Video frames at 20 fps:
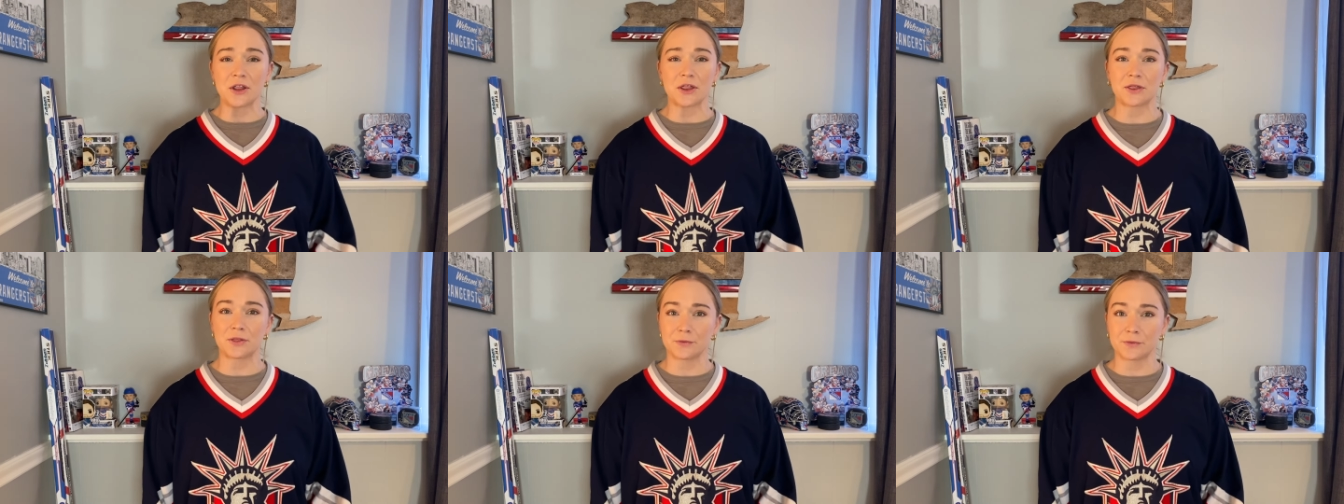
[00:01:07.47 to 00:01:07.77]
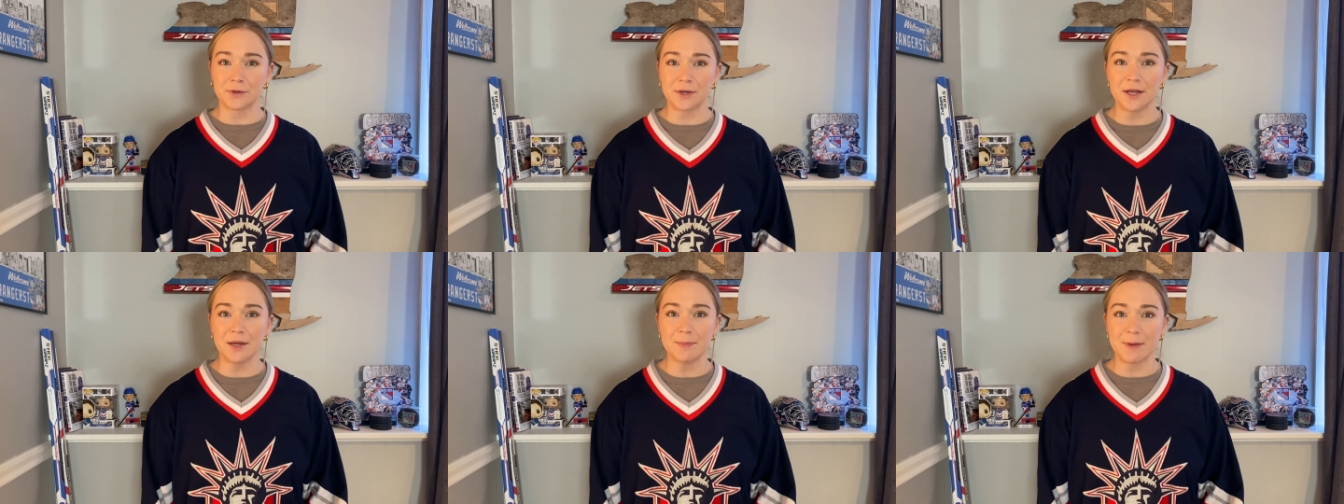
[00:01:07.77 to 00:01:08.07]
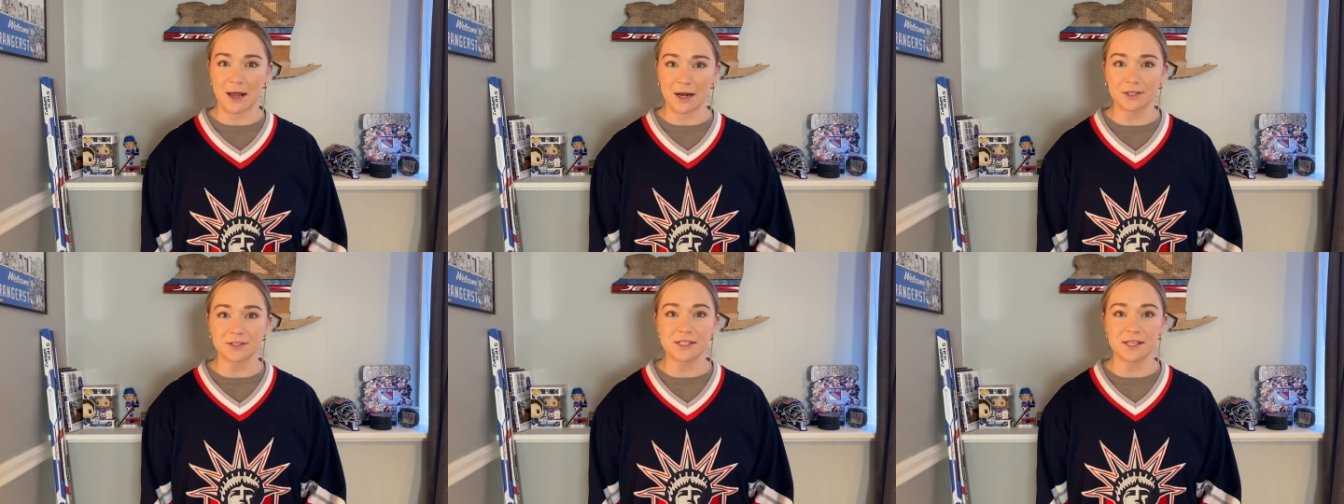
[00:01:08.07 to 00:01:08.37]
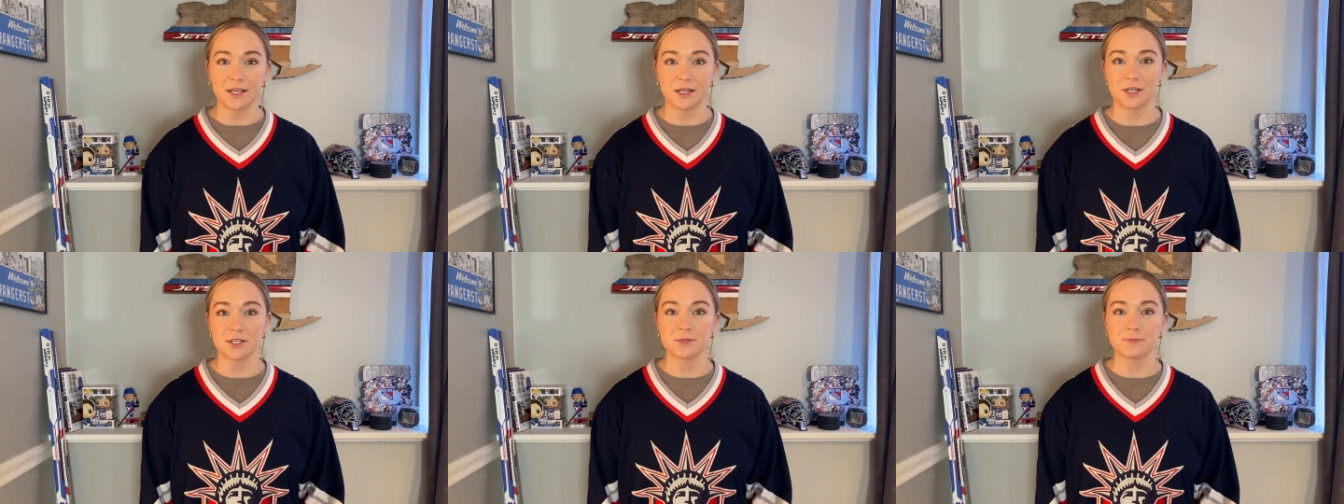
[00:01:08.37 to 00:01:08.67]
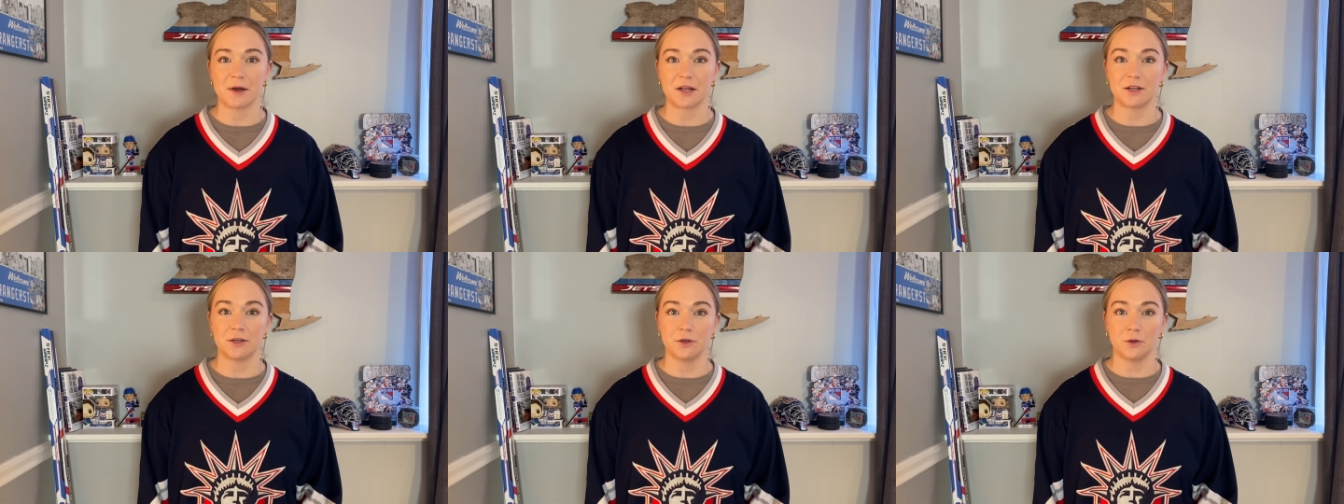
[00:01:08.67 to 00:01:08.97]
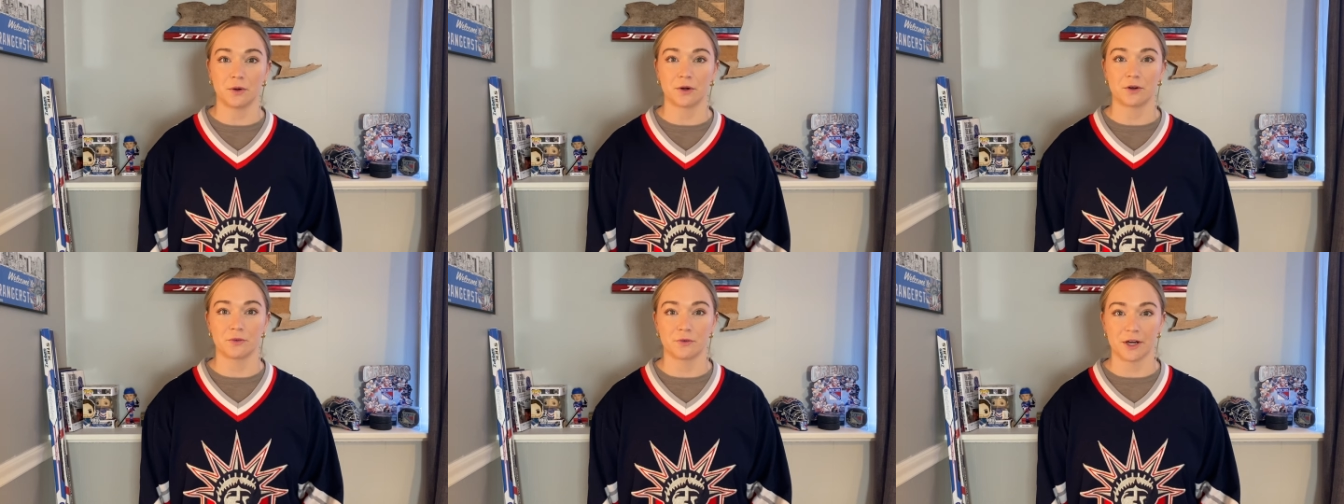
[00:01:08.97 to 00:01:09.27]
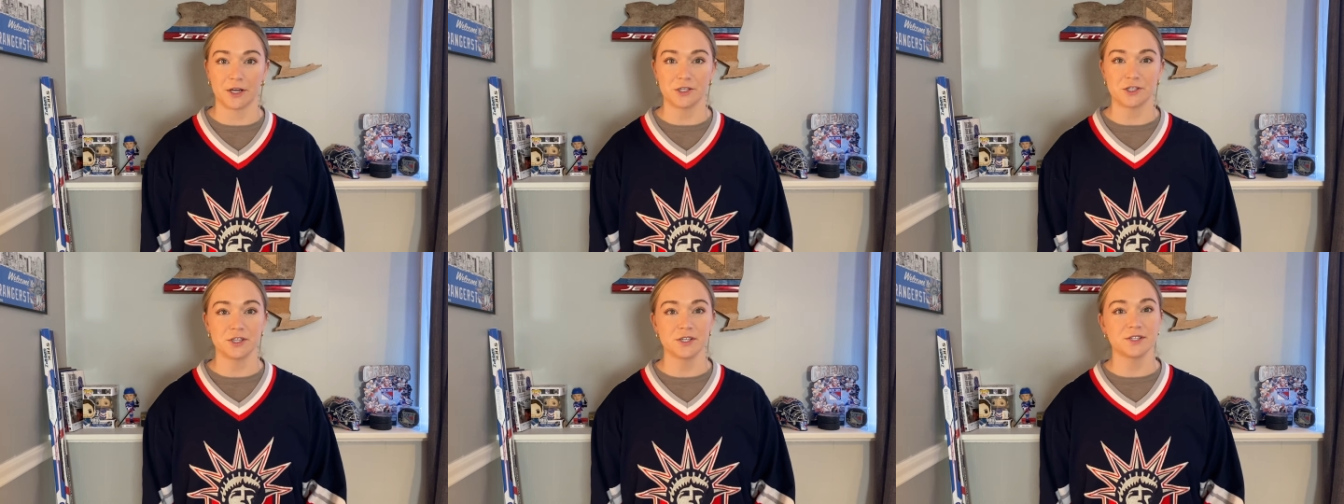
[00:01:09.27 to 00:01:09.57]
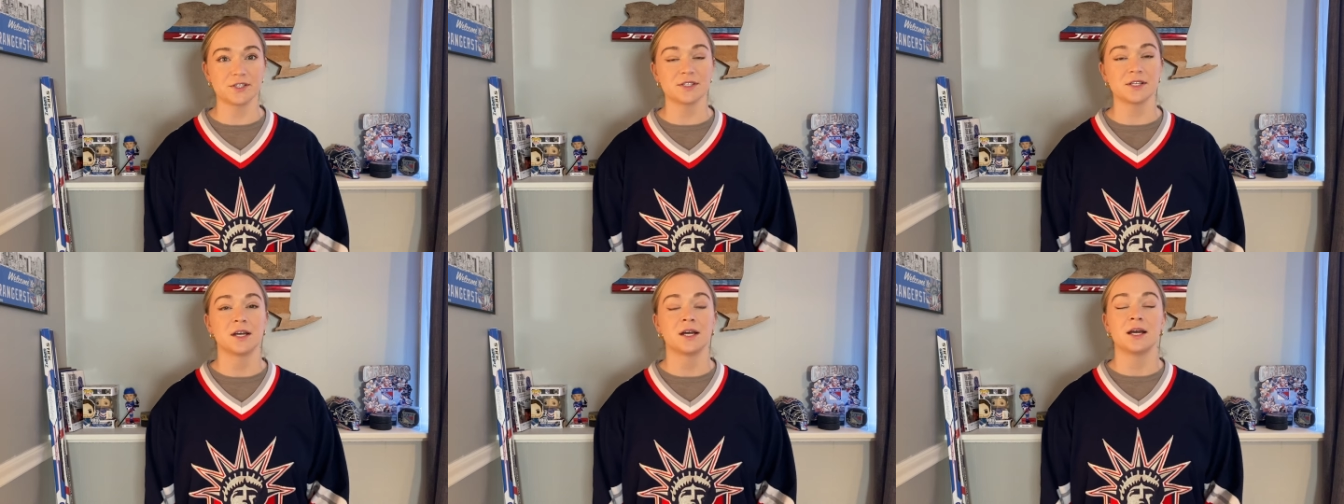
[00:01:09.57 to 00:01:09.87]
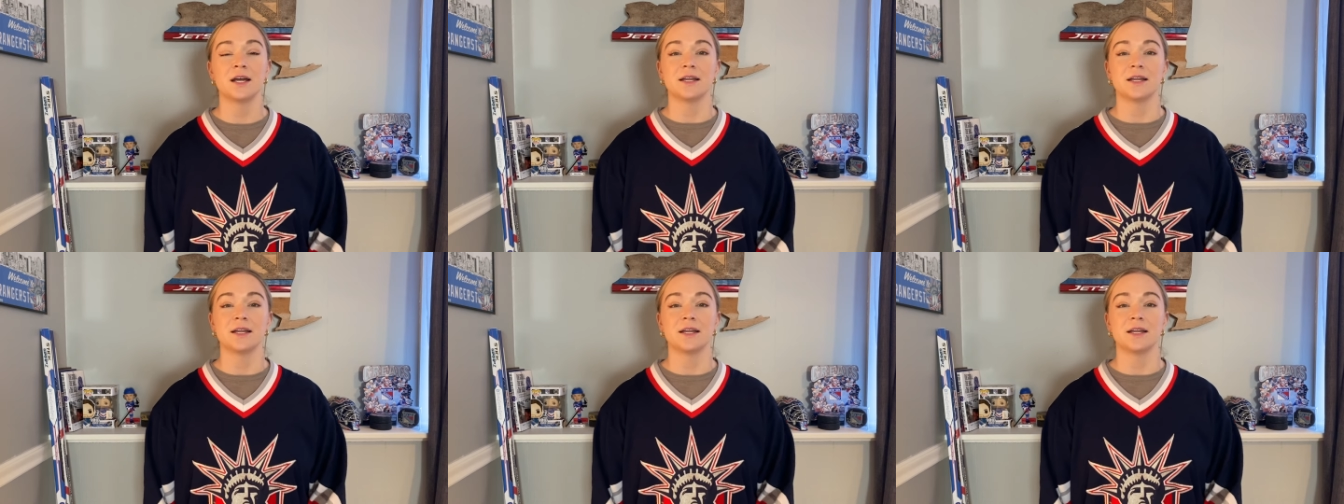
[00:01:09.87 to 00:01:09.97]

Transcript: Three penalty kills by the New York Rangers.